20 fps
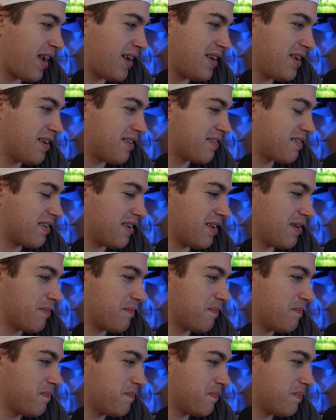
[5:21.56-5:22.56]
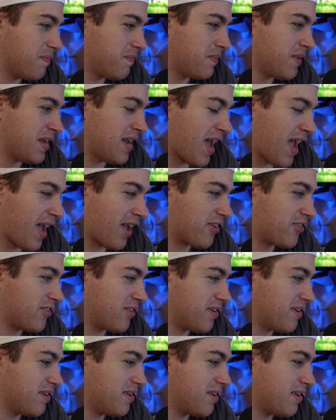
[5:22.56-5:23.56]
need to see them in
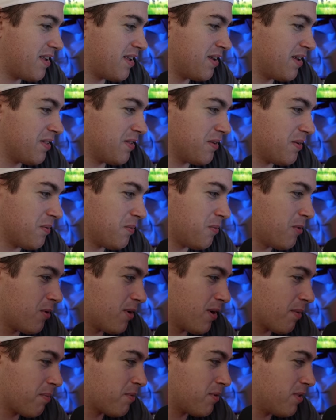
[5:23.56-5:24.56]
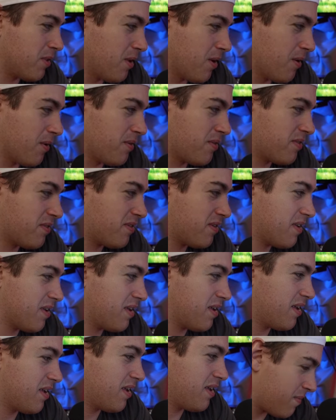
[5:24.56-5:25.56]
action and a little more up close.
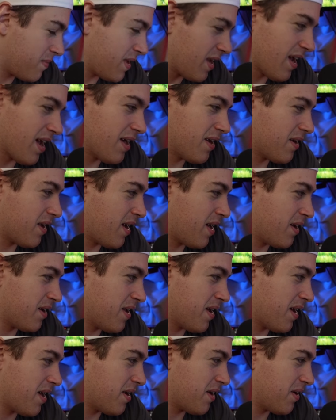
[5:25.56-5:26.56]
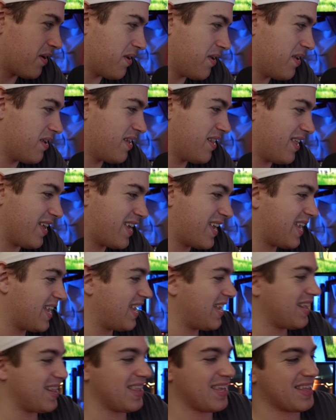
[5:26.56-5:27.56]
Yeah, I don't know. like
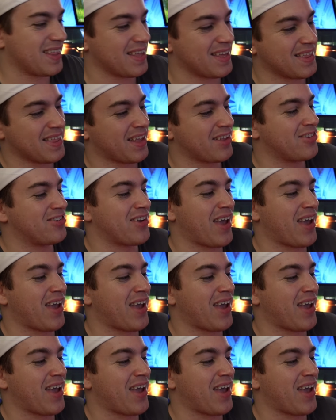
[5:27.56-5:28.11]
look at that